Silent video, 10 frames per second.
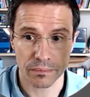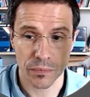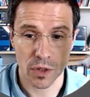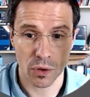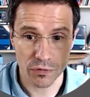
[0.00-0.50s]

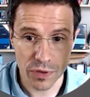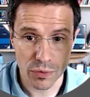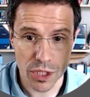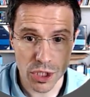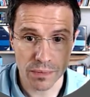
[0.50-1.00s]

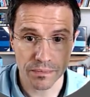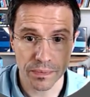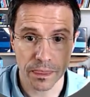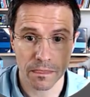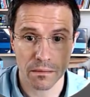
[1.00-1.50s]
configuration,
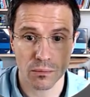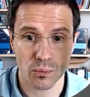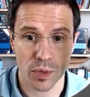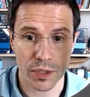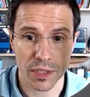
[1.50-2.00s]

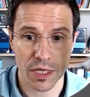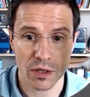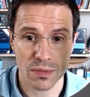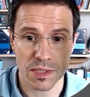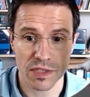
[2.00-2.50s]
where you can now
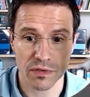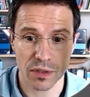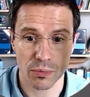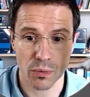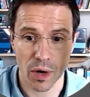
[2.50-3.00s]
specify a
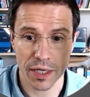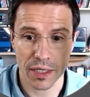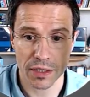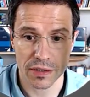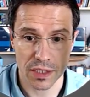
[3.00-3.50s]
provider.
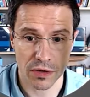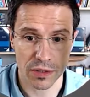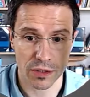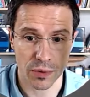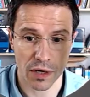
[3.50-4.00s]
And
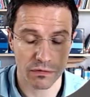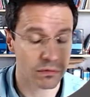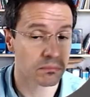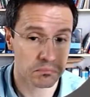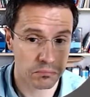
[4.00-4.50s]
currently you have
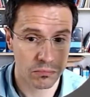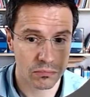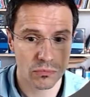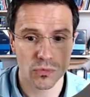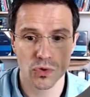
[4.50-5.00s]

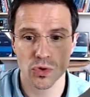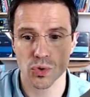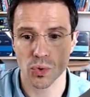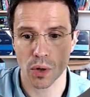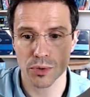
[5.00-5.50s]

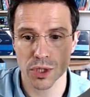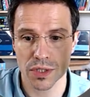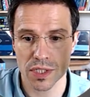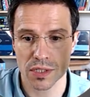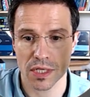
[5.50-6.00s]
two
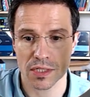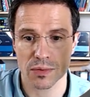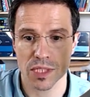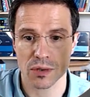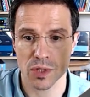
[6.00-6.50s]
options, as we
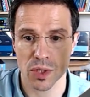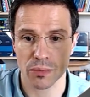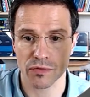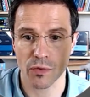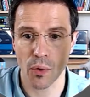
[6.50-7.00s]
saw
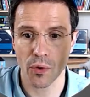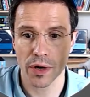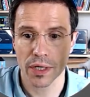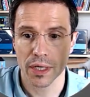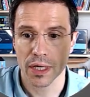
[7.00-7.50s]
before.
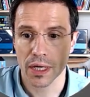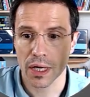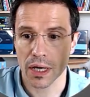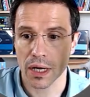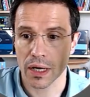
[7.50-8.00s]

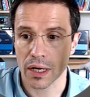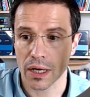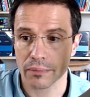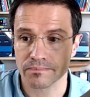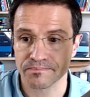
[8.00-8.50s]

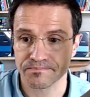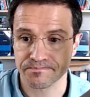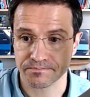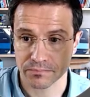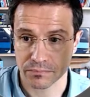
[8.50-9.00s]
You
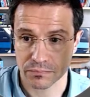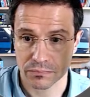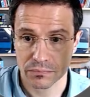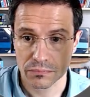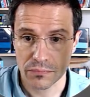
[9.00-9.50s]

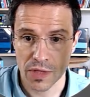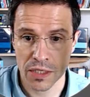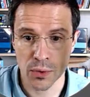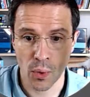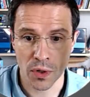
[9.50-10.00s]

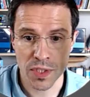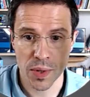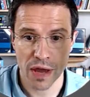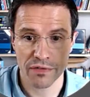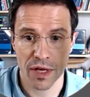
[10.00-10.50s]
also
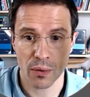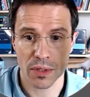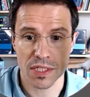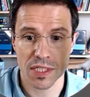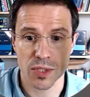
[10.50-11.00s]
have now
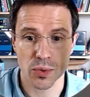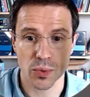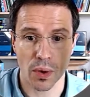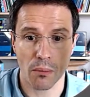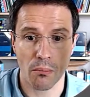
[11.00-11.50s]

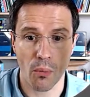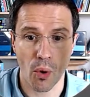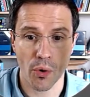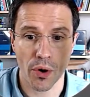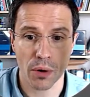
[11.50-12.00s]
two
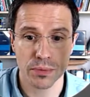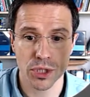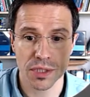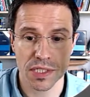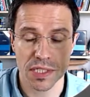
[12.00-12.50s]
more
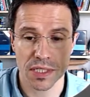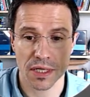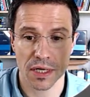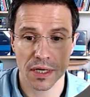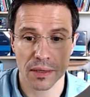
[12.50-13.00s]
options
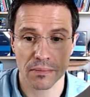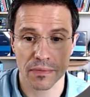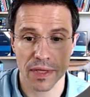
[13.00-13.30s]
that